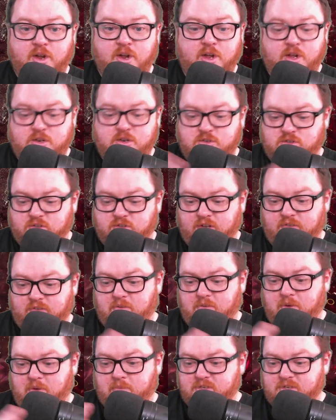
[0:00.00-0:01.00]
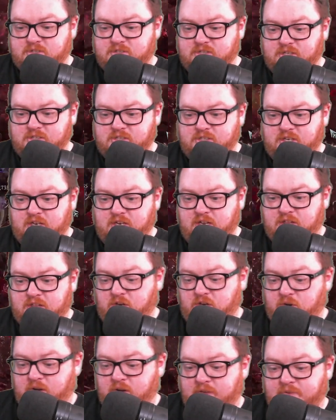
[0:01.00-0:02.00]
just level them up to 60 and then you
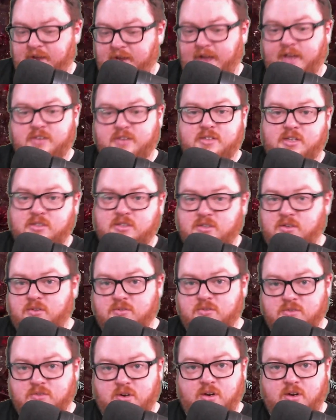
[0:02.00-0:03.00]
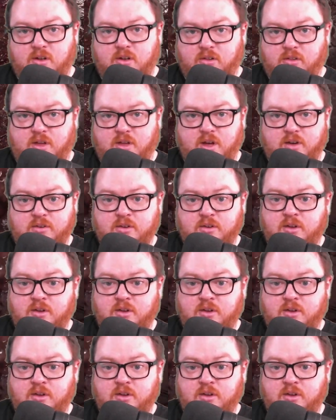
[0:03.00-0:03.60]
have access to those already unlocked